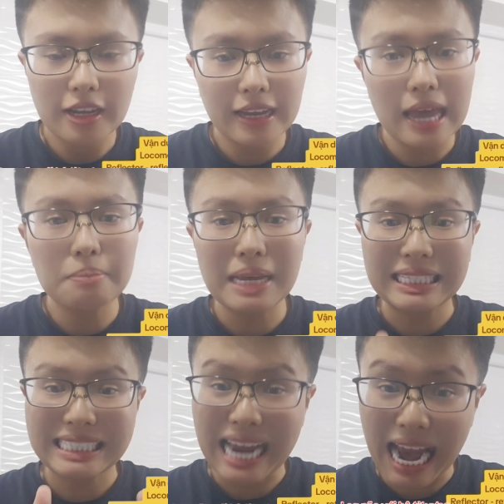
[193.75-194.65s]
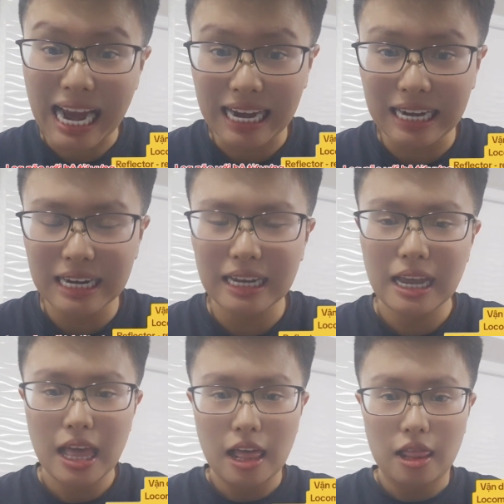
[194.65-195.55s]
can maintain
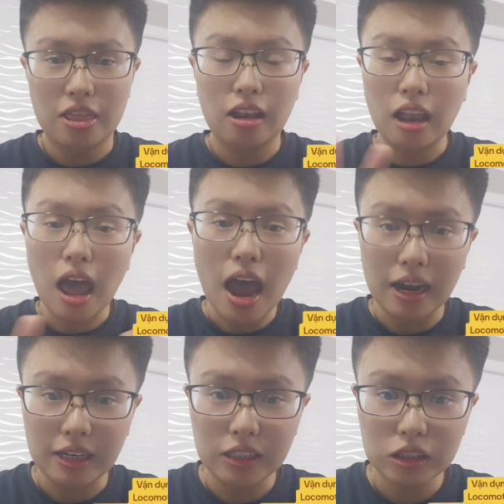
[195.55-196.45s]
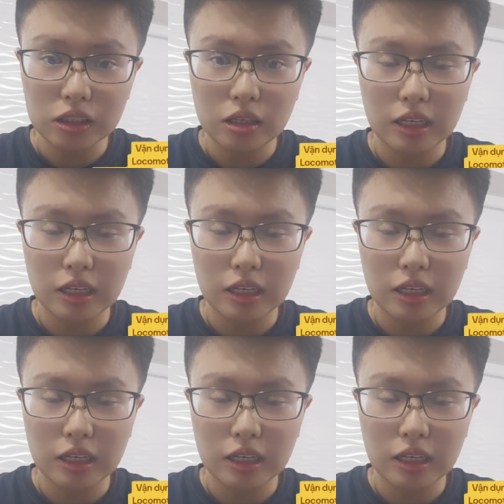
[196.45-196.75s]
the light